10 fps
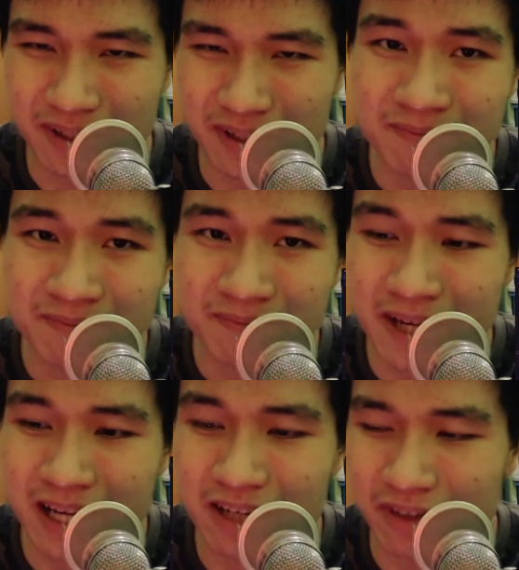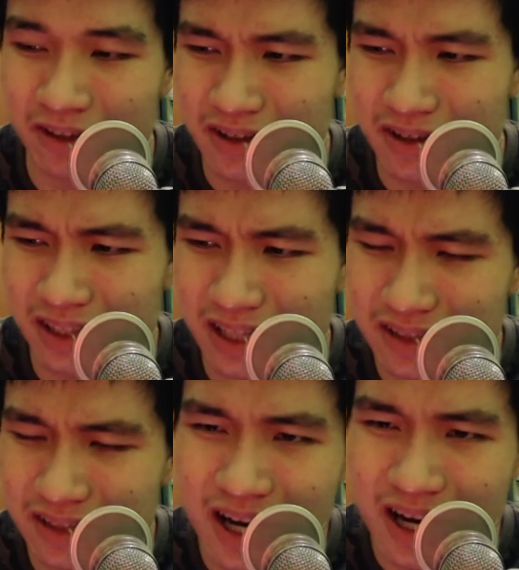Happy Halloween. Oh, I don't
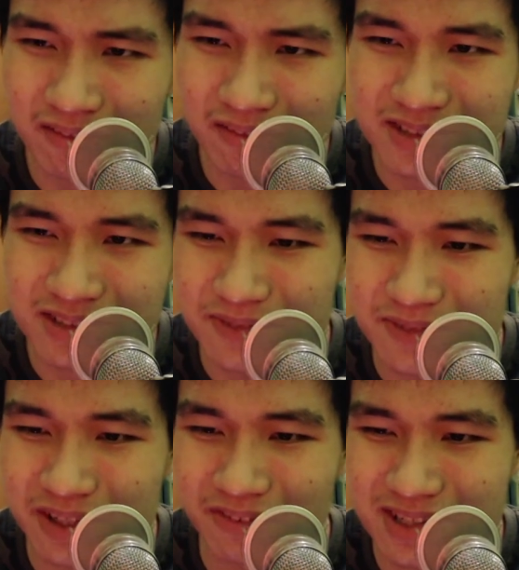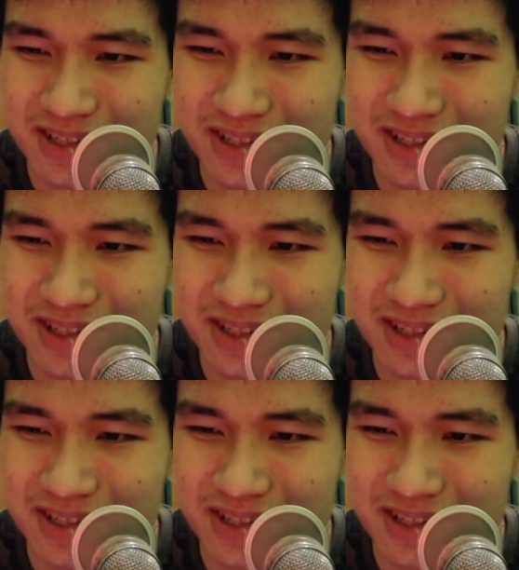know how long this video was.